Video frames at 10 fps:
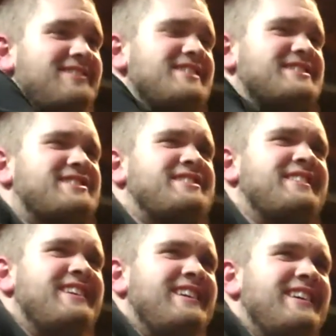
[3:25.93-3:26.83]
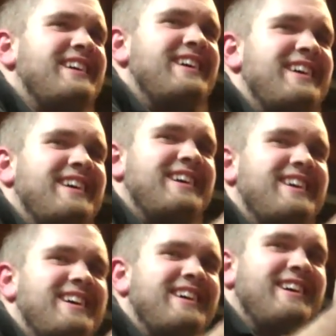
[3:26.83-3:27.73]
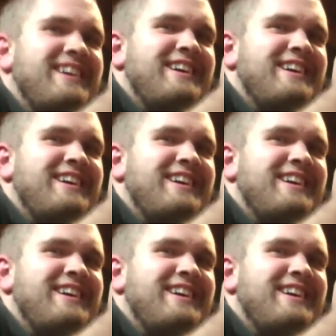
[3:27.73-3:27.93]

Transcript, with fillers: This. See, now you're just gonna seem full of